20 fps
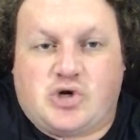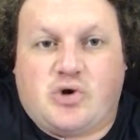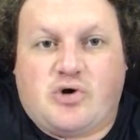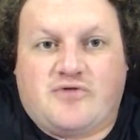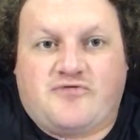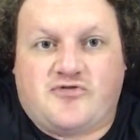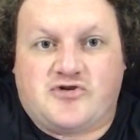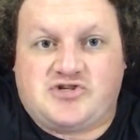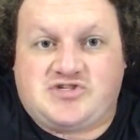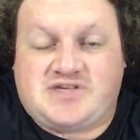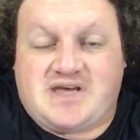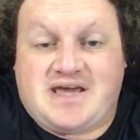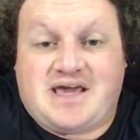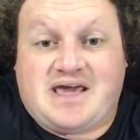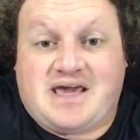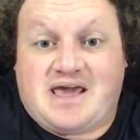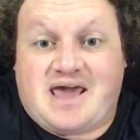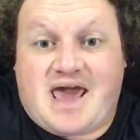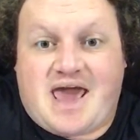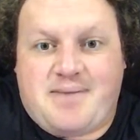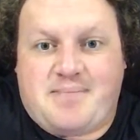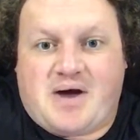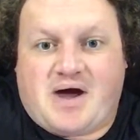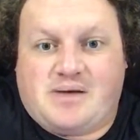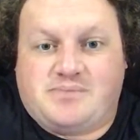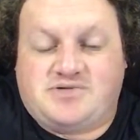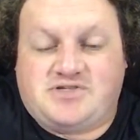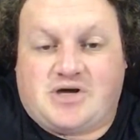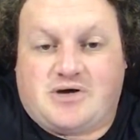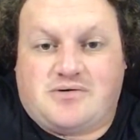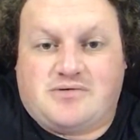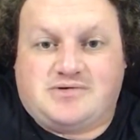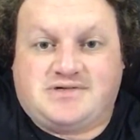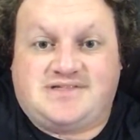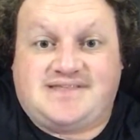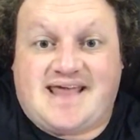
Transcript: or for singing K-pop songs.